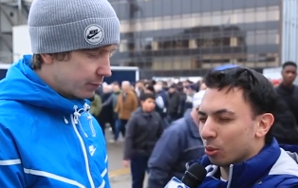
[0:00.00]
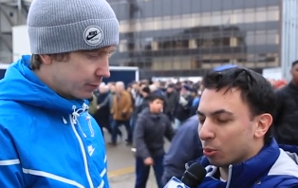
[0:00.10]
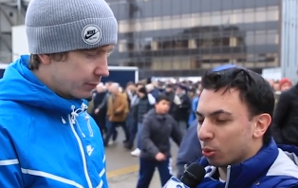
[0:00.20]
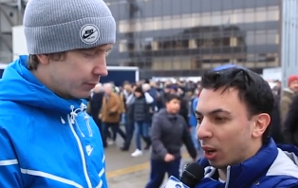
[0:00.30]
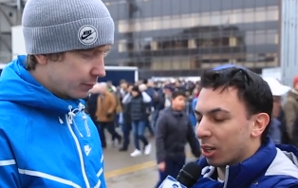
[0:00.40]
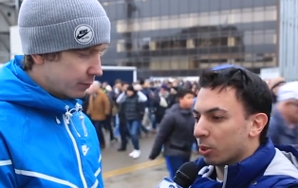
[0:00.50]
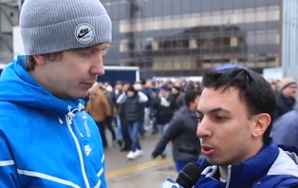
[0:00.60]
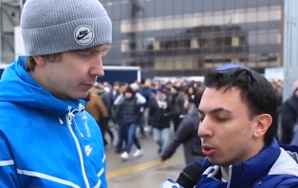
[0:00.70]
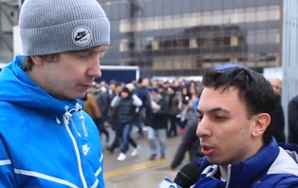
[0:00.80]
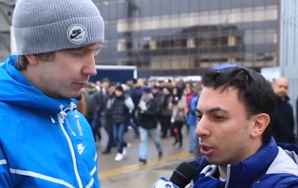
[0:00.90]
Speaker 1: It was strange. We
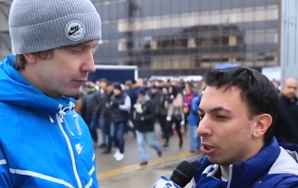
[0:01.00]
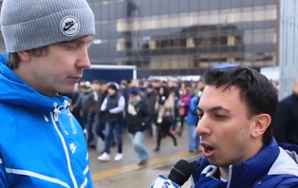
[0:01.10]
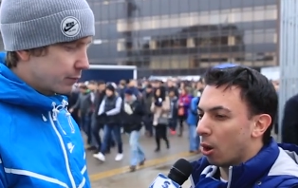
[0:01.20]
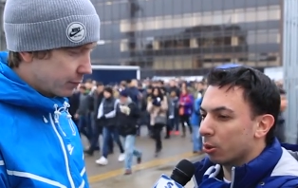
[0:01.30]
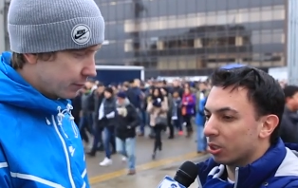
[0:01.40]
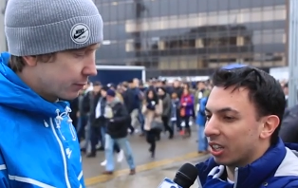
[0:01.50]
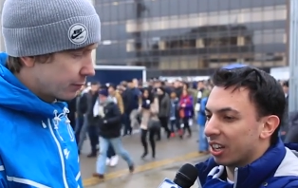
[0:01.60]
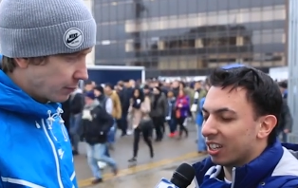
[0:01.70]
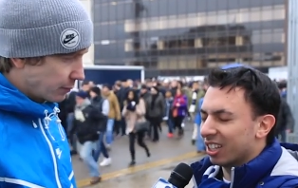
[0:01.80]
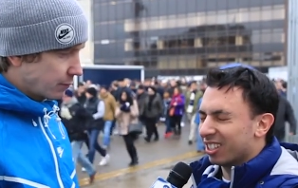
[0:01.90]
scored the two goals, and
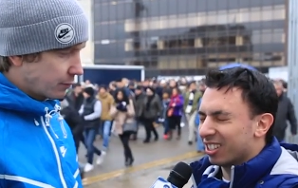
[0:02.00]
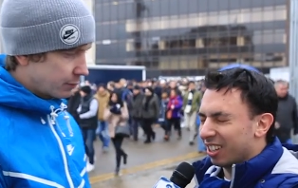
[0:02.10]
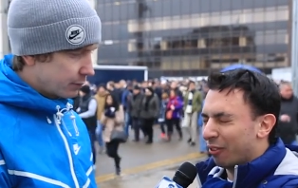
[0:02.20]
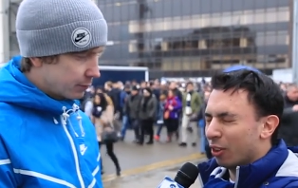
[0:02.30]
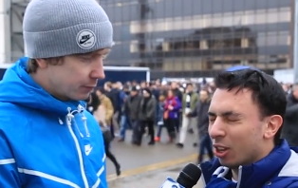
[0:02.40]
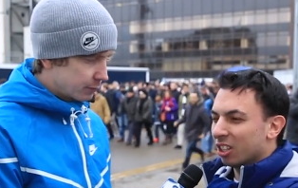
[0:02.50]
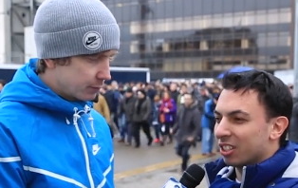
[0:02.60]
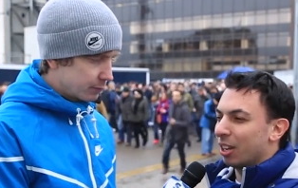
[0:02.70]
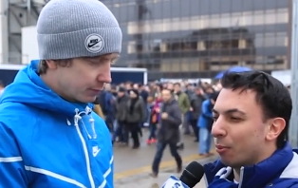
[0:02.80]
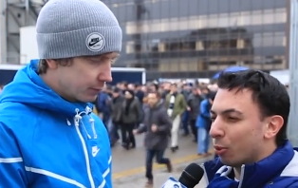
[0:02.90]
then it's as if
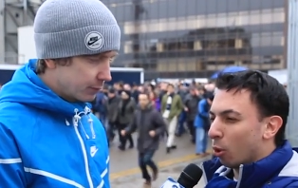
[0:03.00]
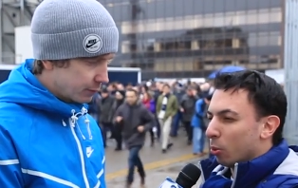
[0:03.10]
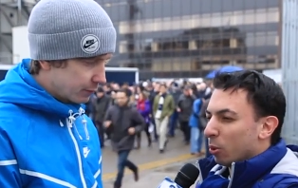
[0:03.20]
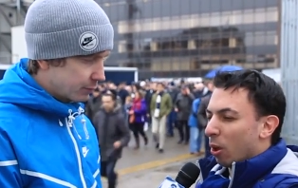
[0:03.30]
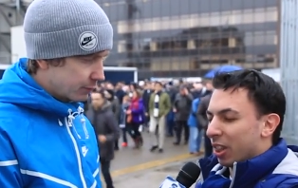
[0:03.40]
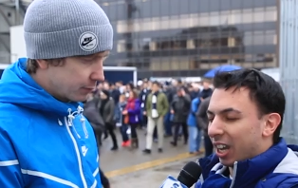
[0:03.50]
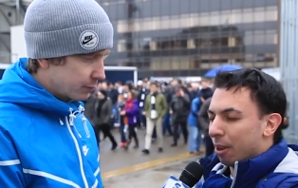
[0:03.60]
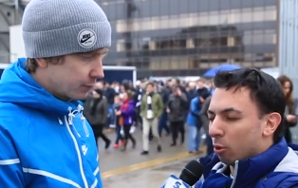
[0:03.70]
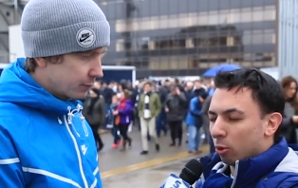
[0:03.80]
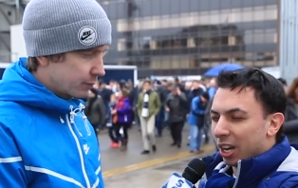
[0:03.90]
the team thought we'd won the
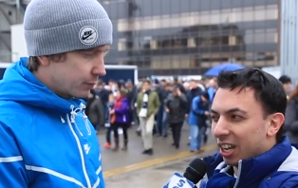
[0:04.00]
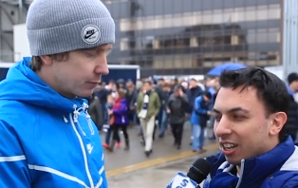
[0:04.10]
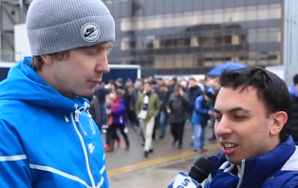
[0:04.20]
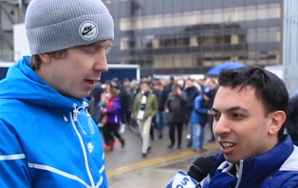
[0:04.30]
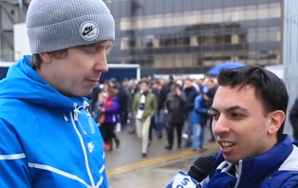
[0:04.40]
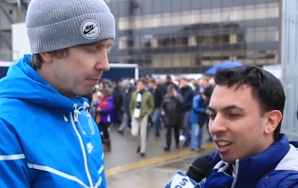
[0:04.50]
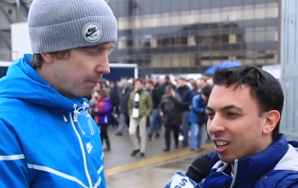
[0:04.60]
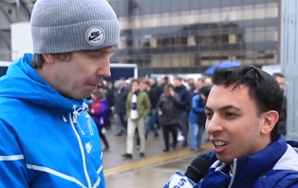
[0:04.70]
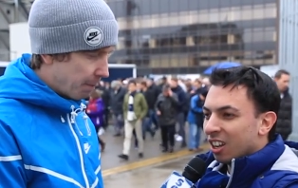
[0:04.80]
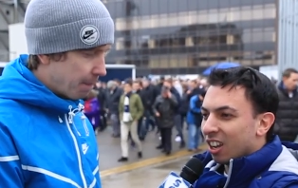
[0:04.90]
game already. Right.
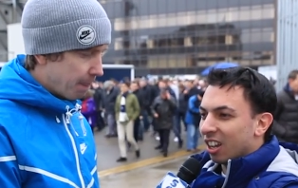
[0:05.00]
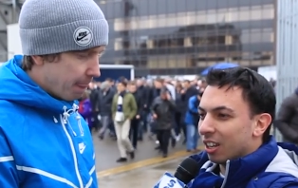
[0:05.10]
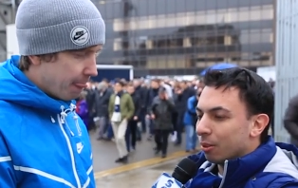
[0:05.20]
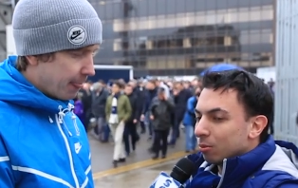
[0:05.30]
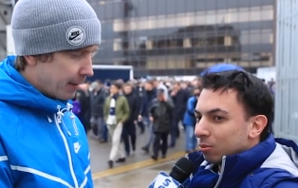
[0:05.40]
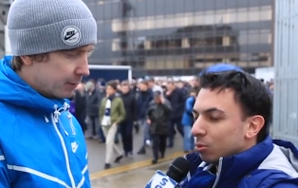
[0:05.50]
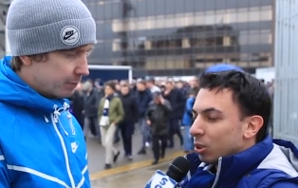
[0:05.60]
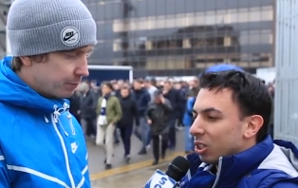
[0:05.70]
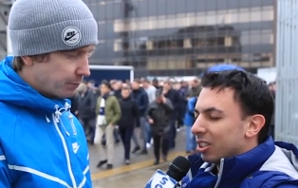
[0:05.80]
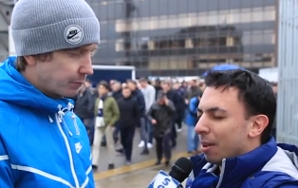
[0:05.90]
And then
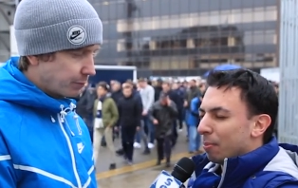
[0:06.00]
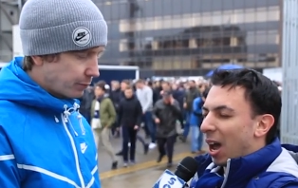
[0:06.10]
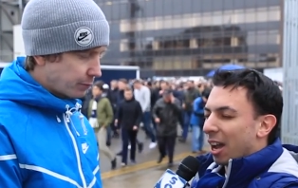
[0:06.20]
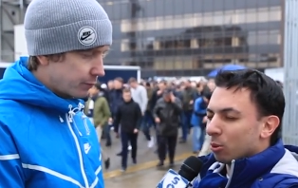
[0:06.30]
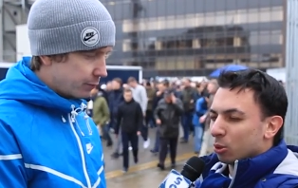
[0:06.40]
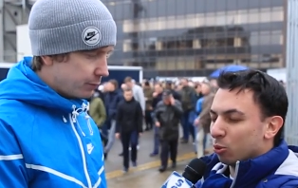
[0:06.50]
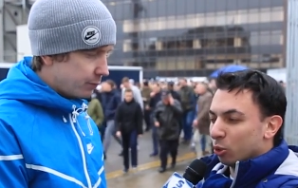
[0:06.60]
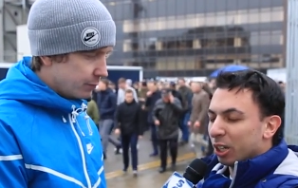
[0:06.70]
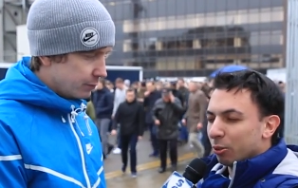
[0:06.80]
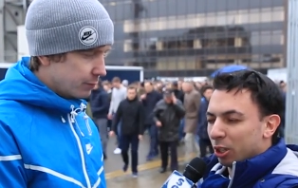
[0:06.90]
we just sat back. It was
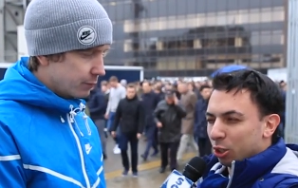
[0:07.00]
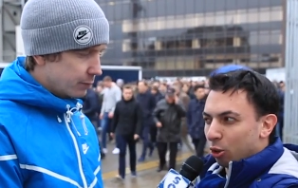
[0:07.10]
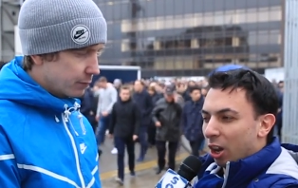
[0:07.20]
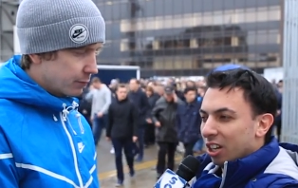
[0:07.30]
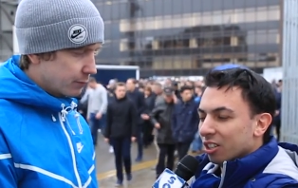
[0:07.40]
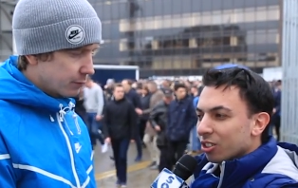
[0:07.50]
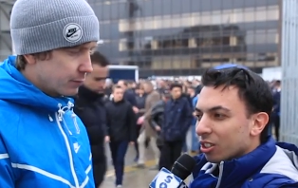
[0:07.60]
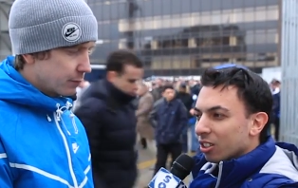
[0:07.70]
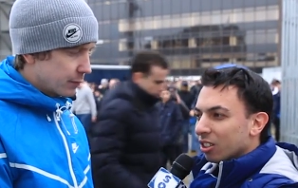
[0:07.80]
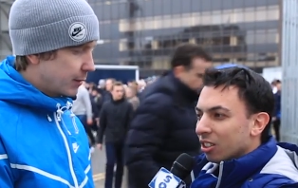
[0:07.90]
really, really
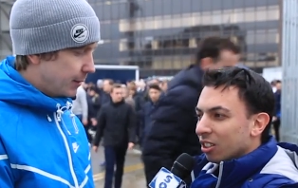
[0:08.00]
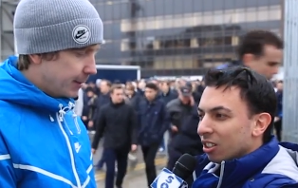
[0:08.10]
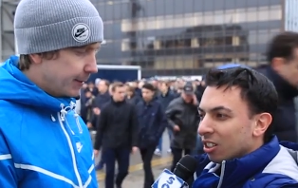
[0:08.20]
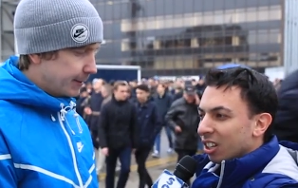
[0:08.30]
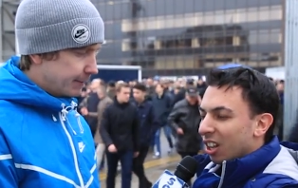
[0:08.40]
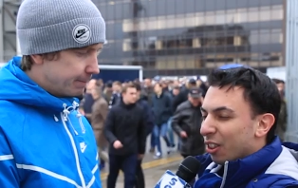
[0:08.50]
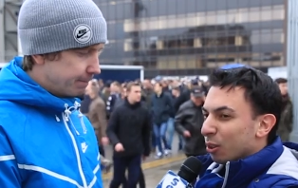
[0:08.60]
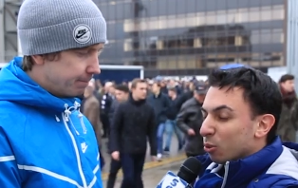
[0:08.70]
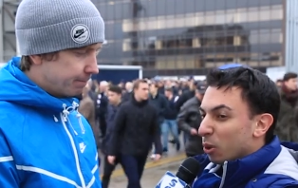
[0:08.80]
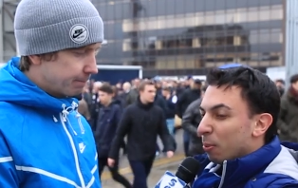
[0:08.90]
strange. I
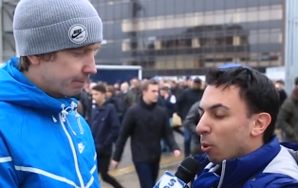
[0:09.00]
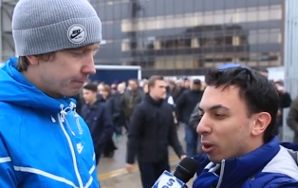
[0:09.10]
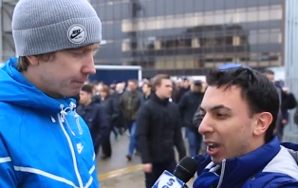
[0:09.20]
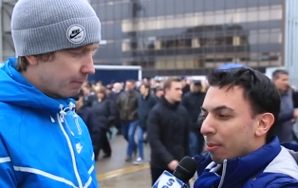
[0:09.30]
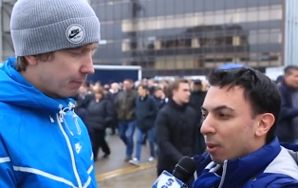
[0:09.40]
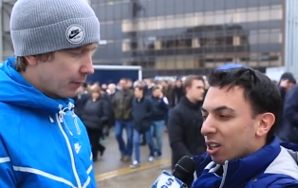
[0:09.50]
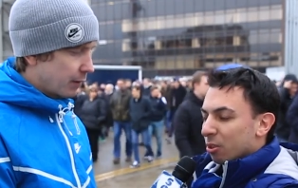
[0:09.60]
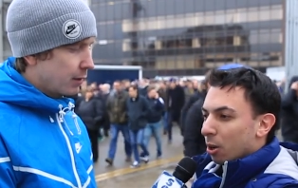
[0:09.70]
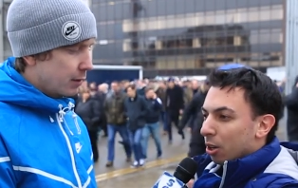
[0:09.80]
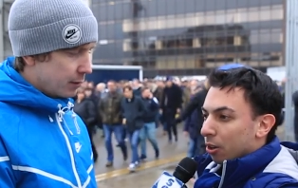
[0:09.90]
think it was really poor game
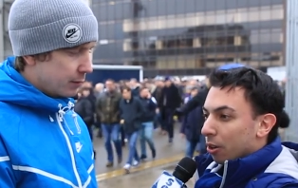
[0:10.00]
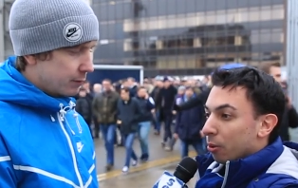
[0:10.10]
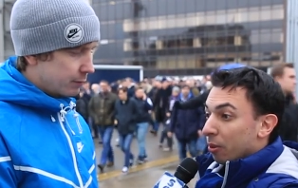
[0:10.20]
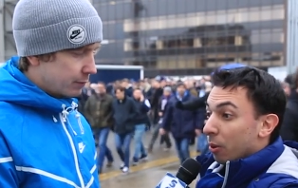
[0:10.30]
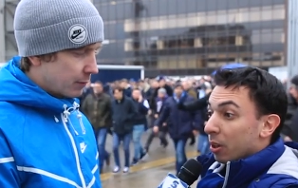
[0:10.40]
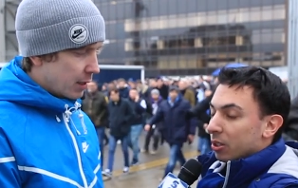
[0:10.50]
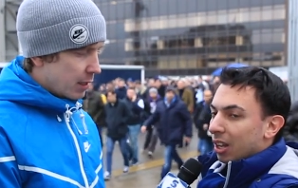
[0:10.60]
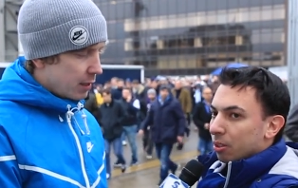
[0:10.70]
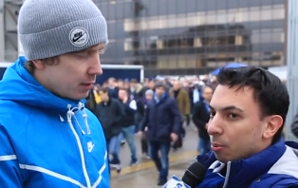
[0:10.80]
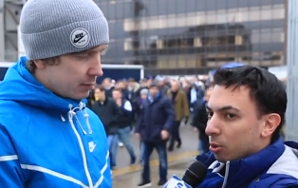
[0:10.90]
management. I don't know if, whether it's
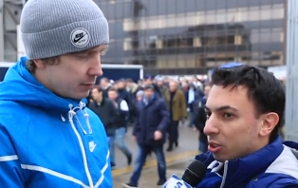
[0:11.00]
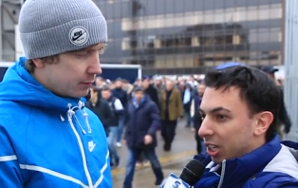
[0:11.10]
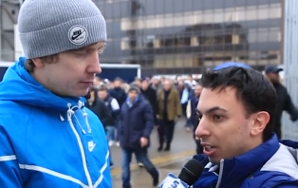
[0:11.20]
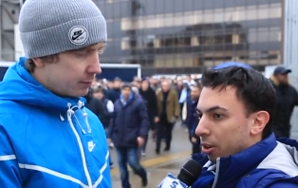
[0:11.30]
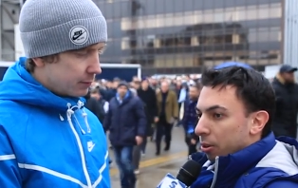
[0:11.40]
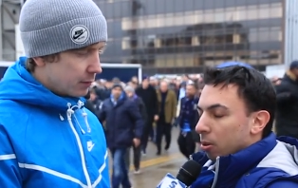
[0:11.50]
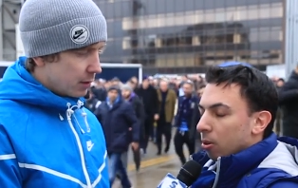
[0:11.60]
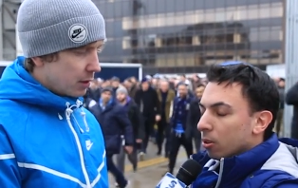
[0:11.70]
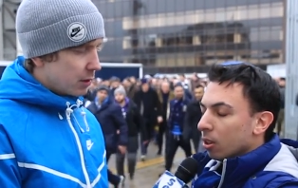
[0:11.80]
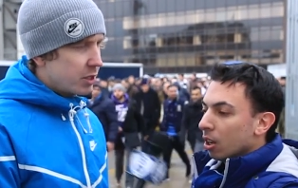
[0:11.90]
down to Pochettino
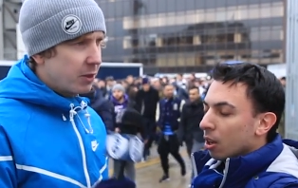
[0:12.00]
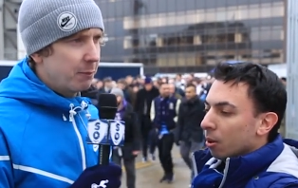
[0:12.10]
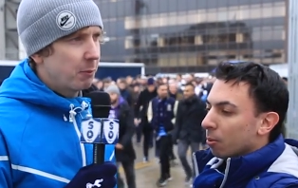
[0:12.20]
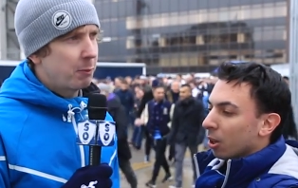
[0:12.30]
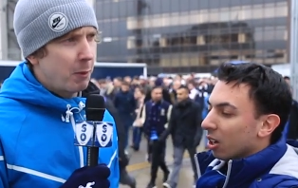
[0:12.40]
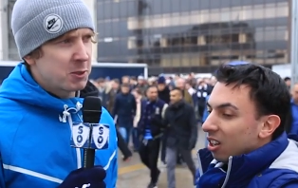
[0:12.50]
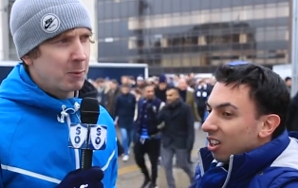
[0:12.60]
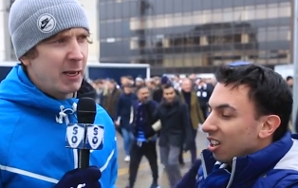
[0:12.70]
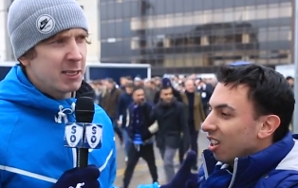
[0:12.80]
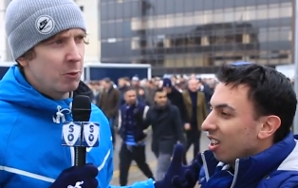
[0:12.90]
or...
Speaker 2: Do you think
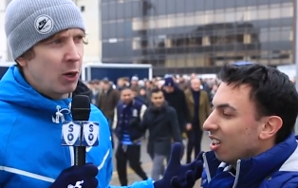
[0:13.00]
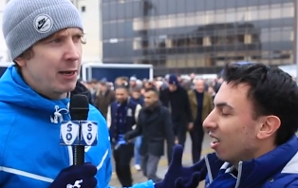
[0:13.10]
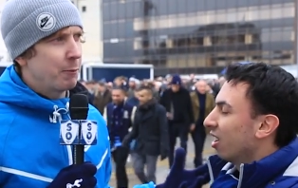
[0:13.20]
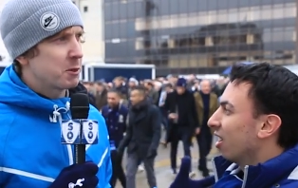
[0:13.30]
possibly, is it more likely